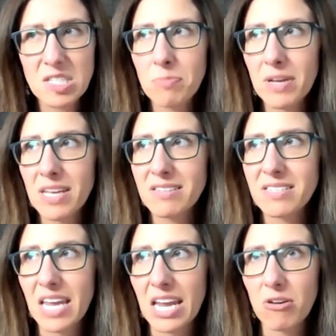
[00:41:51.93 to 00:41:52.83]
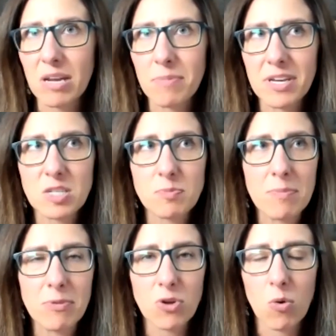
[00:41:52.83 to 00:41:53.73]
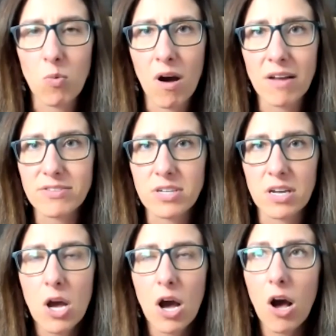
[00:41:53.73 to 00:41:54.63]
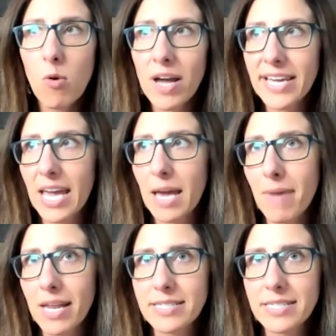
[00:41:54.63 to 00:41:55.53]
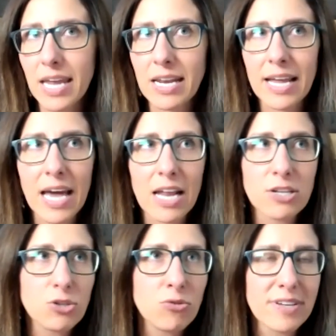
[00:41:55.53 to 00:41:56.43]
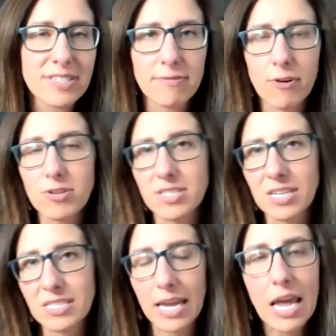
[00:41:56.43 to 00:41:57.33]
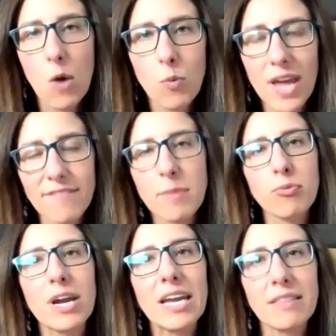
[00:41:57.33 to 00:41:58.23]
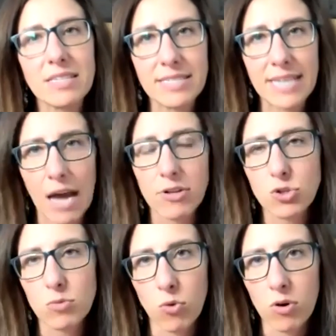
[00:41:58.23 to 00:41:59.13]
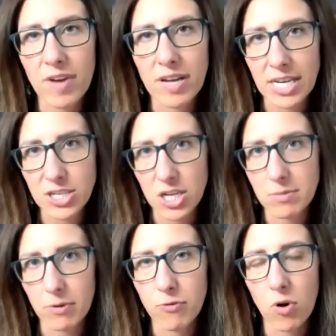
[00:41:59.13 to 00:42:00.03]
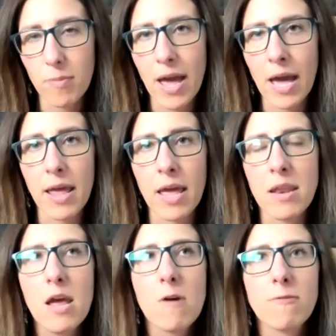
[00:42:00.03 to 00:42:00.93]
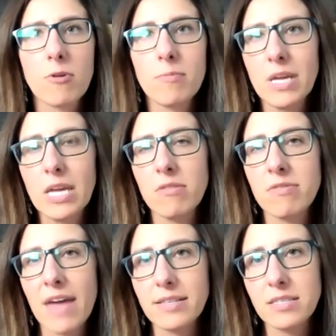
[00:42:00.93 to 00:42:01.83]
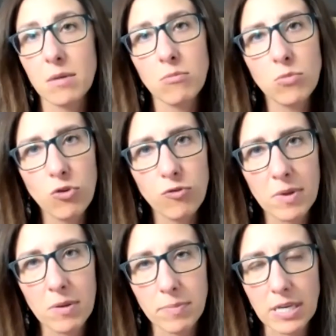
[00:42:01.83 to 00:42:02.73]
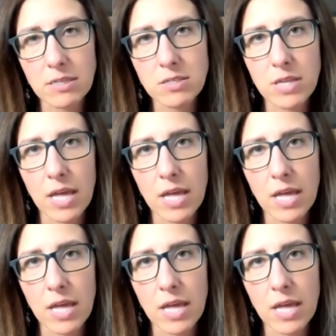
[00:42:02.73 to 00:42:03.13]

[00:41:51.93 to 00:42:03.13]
It's big and scary, because people don't want to, oh, I can't meditate. I got to do this first. And it's like, we have to break this down into more of a digestible format. And for me, that's the movement piece.